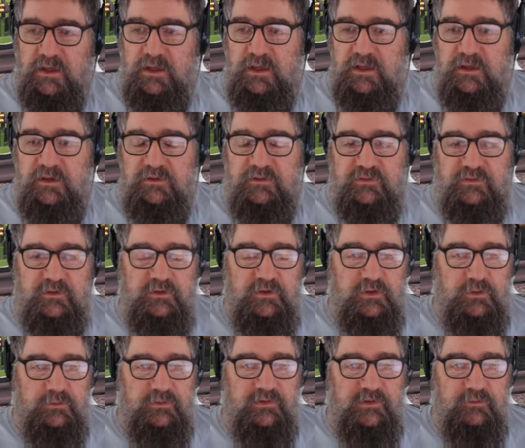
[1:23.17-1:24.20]
is the
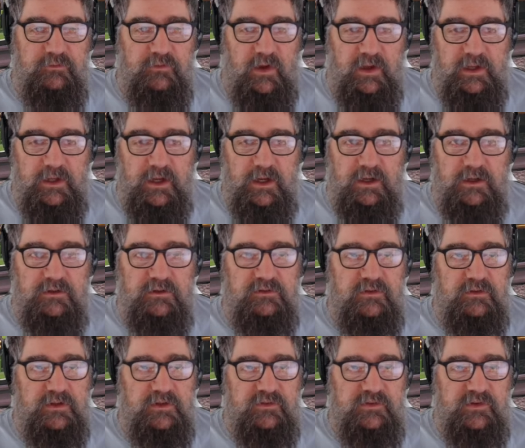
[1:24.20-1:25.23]
new Surveyor.
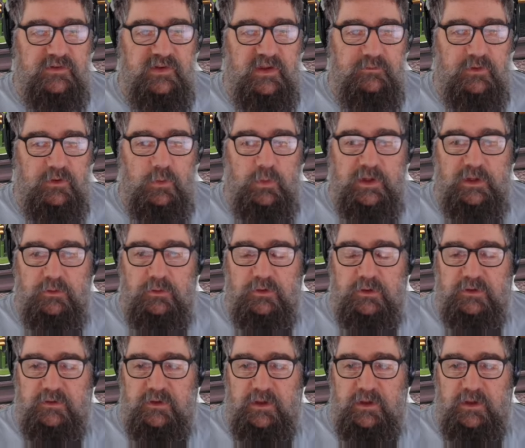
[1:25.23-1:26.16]
So let's just have a quick look at